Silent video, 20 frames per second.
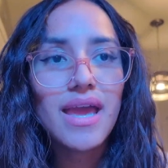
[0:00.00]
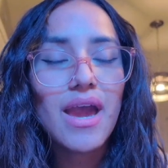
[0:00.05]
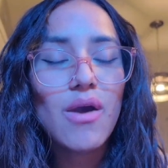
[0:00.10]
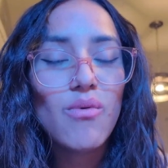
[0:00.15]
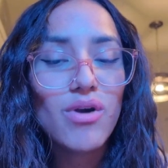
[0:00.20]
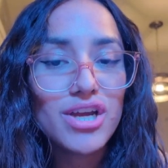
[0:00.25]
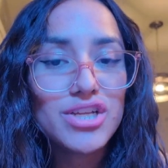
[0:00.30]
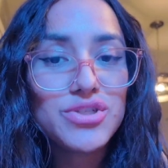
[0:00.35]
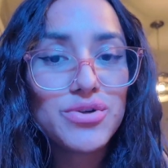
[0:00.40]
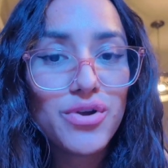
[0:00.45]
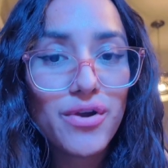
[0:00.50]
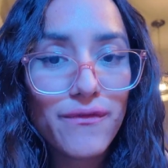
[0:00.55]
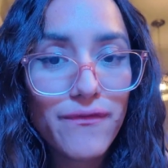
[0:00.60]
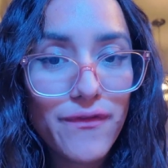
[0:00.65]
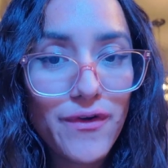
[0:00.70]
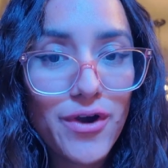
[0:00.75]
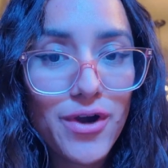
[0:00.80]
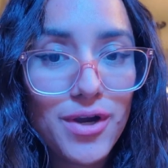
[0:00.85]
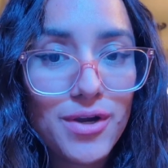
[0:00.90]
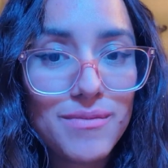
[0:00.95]
I wanted to
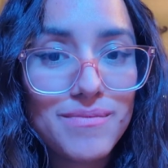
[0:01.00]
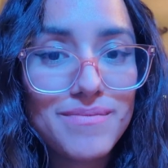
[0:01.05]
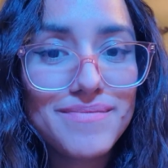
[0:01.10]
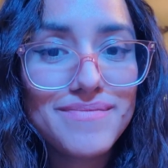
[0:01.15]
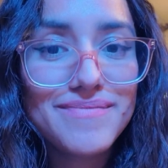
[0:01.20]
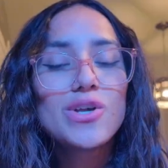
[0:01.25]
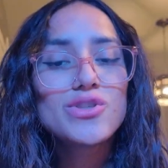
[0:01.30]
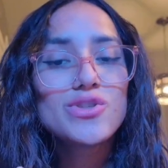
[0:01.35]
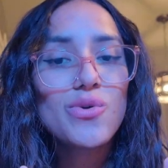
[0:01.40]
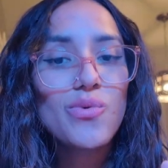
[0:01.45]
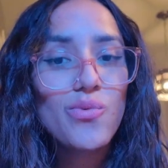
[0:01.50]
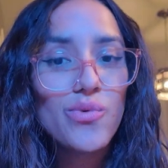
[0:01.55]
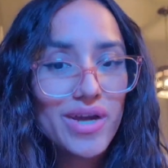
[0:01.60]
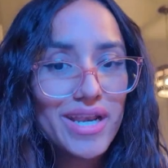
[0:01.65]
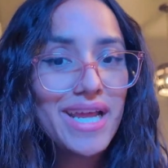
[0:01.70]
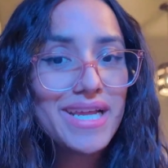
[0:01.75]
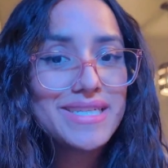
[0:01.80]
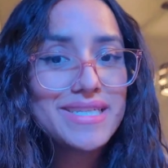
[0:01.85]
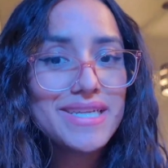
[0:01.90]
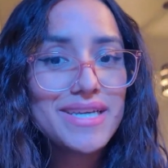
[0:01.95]
confirm. So what
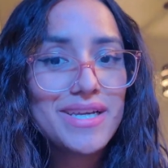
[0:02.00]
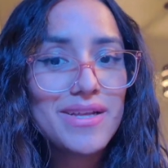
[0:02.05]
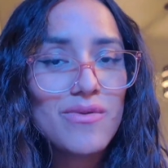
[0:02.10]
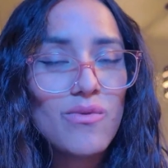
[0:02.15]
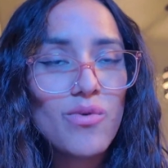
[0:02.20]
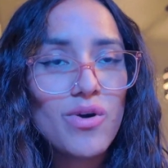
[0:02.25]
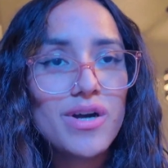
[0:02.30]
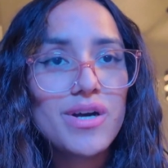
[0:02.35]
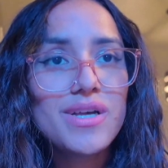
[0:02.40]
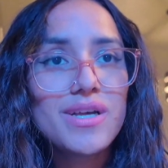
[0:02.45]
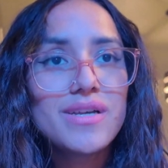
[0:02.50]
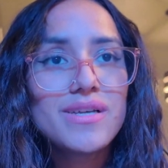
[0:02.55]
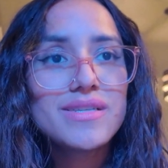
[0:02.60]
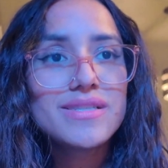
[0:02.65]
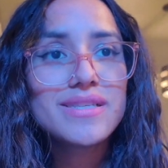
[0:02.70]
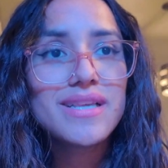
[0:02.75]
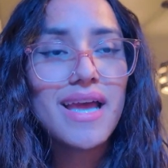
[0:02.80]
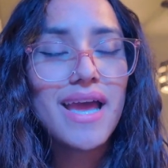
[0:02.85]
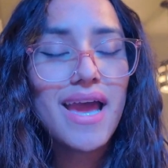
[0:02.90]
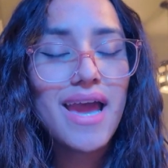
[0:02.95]
I did
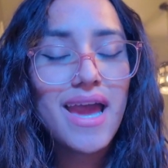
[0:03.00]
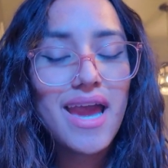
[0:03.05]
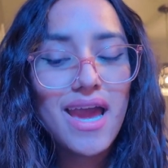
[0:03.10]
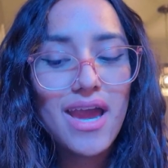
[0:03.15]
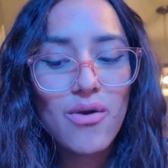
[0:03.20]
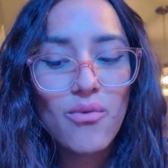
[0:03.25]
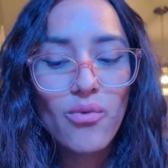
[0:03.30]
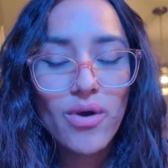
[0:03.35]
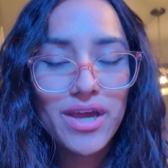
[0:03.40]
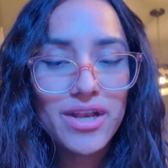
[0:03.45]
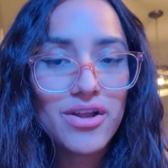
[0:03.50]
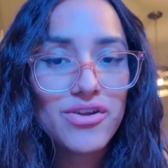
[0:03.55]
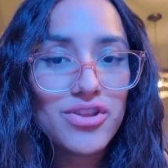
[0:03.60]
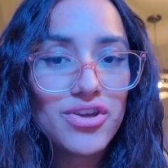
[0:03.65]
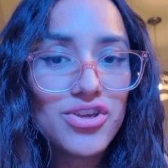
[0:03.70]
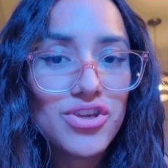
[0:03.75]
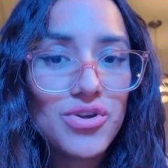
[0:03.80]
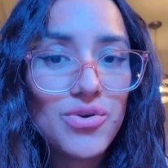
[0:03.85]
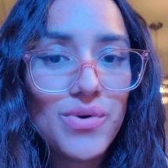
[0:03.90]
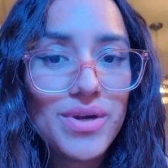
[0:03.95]
was I went on the
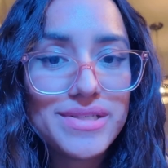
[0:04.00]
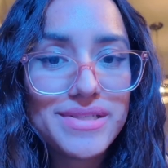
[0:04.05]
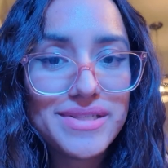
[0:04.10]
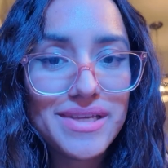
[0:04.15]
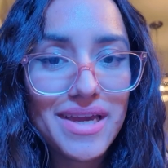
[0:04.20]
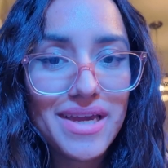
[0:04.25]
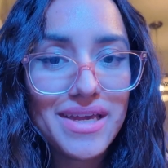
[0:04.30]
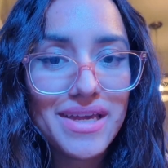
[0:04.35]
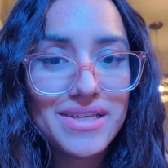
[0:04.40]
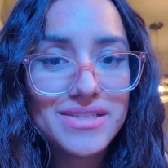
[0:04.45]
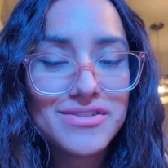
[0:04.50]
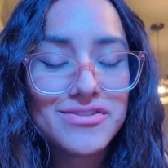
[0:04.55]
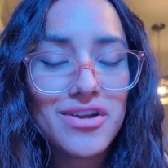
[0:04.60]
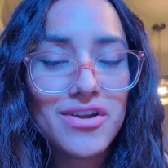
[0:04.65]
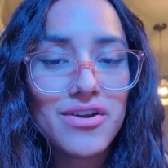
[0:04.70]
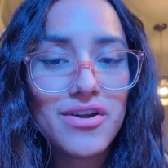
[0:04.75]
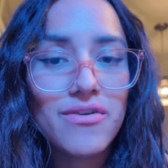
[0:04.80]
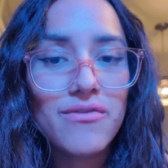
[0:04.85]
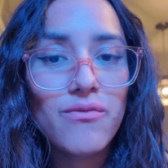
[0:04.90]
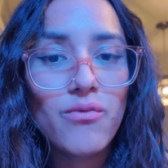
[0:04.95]

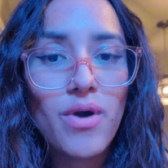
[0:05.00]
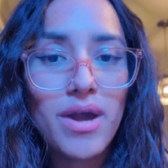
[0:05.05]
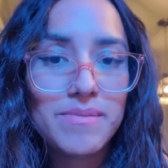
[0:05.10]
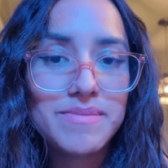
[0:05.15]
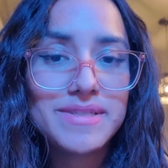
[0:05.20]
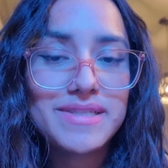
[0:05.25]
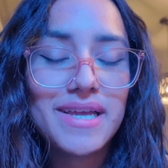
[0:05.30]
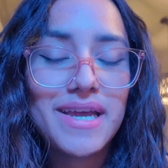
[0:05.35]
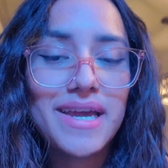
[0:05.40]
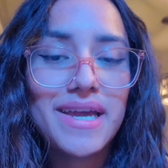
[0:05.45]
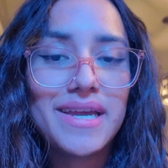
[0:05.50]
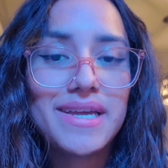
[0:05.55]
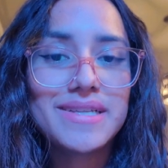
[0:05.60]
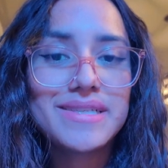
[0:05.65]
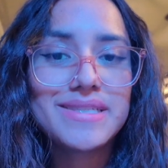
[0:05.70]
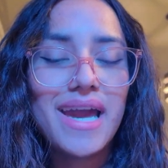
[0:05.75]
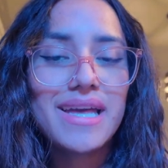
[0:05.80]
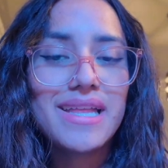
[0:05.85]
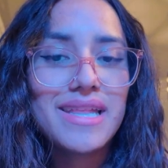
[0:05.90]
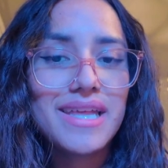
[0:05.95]
USCIS.gov website.
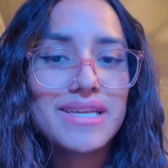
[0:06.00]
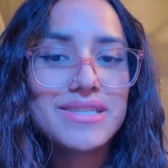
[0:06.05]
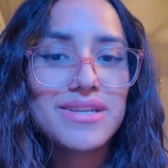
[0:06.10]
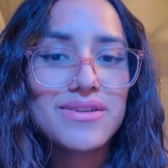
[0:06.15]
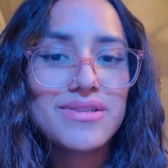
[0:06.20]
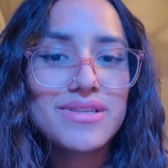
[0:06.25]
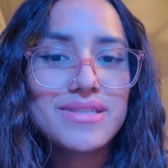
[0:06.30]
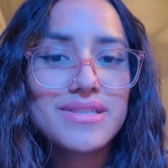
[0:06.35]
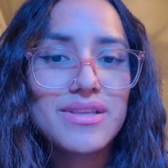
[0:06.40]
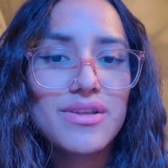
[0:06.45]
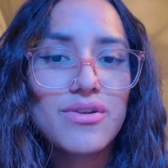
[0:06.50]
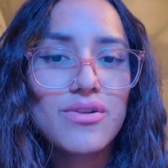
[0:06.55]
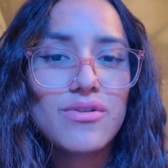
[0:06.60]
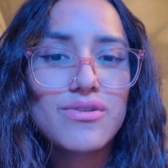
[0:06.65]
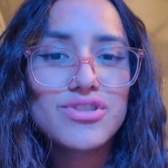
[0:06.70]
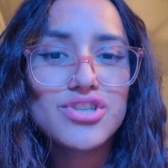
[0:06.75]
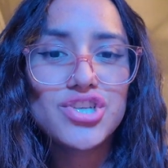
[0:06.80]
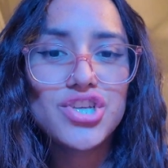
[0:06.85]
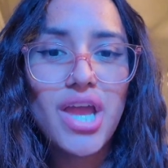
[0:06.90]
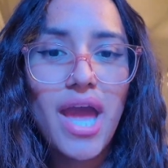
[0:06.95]
I clicked on this
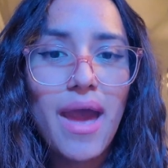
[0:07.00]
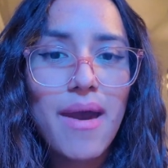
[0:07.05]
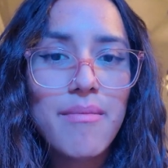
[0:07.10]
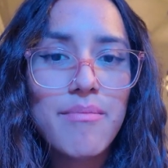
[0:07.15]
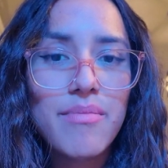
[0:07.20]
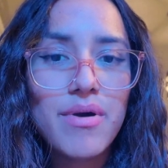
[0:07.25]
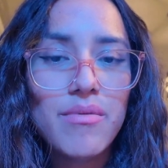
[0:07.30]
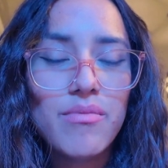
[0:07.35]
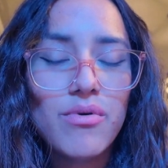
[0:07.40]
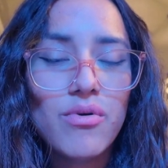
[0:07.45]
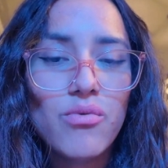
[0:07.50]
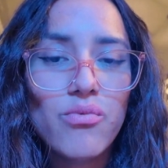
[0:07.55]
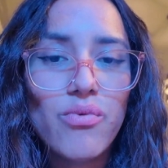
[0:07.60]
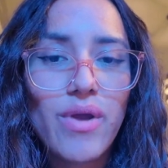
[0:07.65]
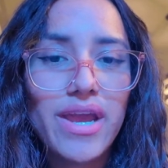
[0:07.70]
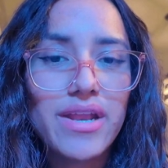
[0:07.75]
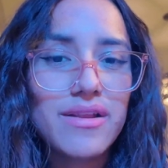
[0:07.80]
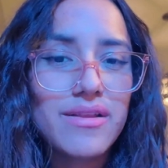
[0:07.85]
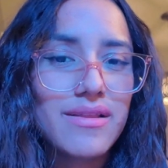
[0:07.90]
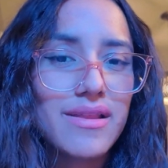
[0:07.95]
little chat bubble
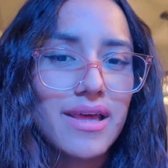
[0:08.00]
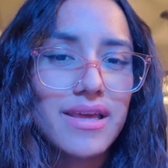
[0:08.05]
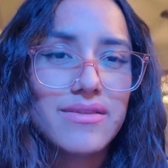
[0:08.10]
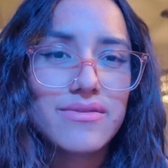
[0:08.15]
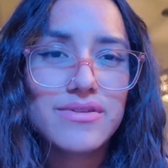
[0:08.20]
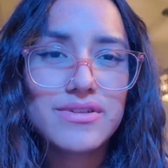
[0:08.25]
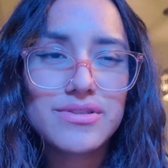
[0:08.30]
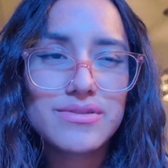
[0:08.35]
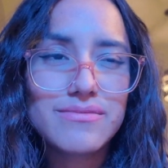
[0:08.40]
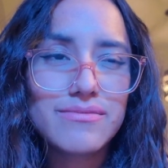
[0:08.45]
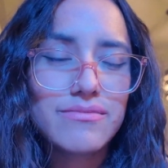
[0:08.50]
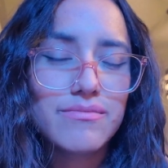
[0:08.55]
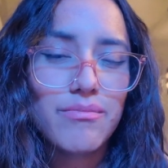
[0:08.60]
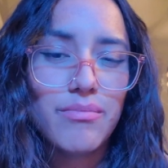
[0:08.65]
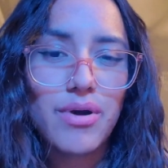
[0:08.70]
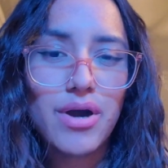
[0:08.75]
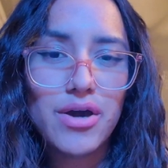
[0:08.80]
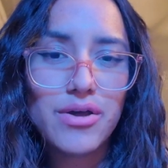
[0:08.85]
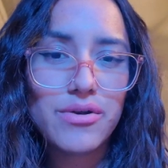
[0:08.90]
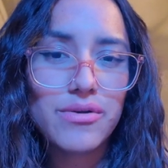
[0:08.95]
right in like the
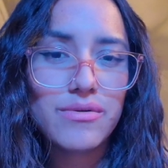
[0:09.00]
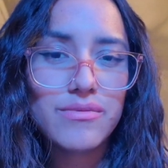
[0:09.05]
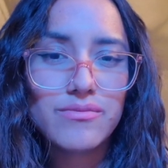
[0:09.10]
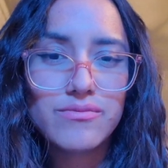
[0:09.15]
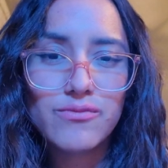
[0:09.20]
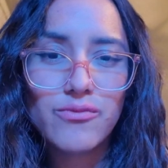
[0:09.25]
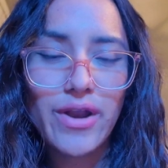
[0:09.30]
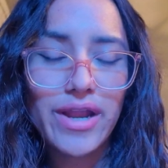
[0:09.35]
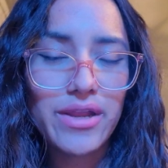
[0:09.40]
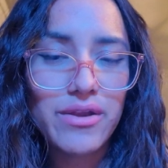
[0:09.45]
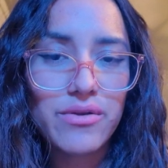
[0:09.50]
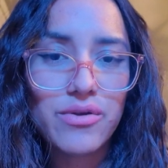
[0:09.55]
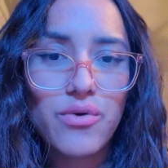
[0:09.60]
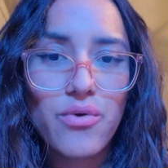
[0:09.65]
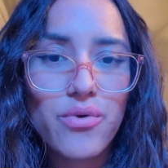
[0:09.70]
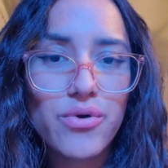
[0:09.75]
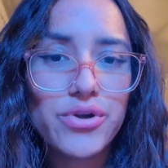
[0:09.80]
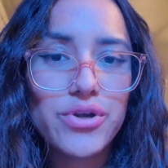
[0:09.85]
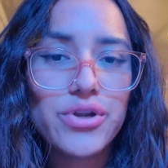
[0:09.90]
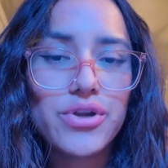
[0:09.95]
bottom right
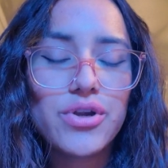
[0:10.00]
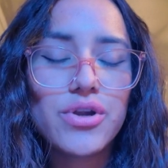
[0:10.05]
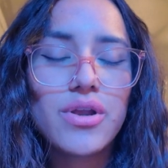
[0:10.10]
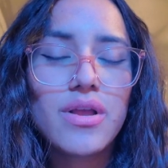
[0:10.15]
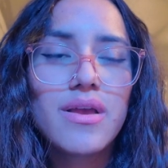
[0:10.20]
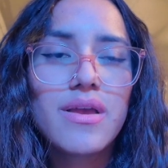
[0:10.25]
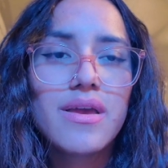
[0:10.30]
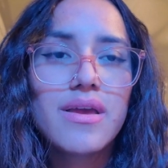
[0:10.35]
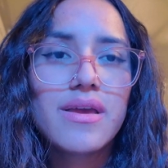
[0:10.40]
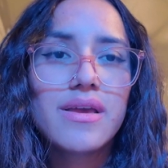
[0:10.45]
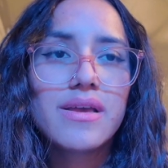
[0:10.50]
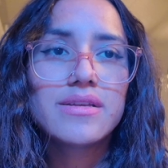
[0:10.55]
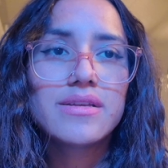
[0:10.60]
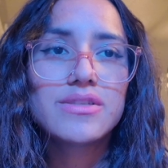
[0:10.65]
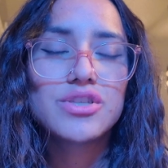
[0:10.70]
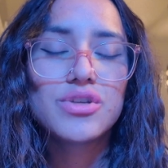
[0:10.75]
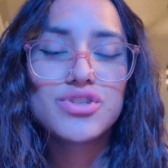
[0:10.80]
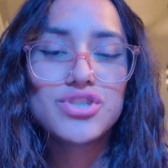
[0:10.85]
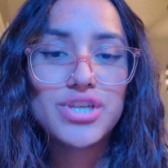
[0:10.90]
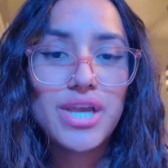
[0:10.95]
corner
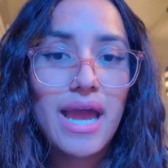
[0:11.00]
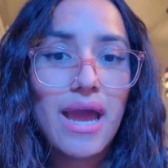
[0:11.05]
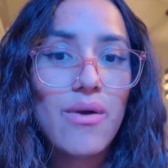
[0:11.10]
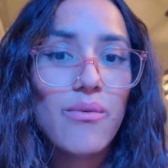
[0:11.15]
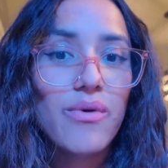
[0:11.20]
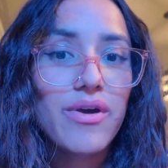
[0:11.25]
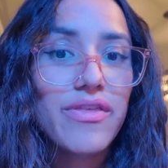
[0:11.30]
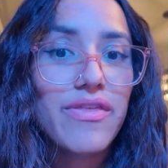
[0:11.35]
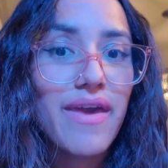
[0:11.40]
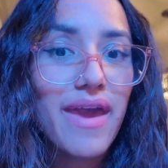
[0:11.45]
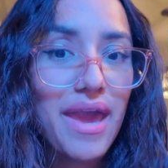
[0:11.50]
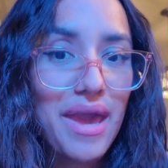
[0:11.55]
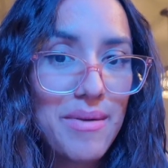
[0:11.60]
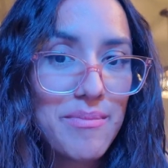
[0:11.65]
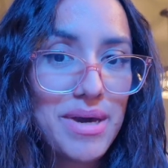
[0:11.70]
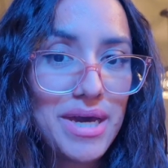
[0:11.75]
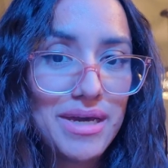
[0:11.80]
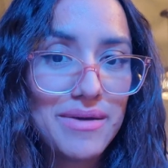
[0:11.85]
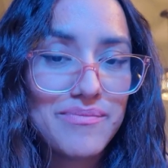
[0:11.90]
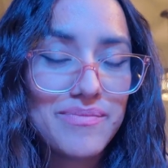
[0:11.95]
to chat with
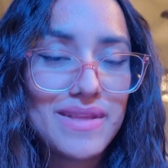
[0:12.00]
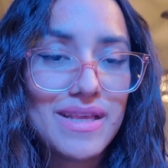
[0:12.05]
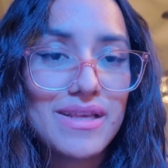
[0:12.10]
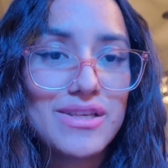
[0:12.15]
Emma.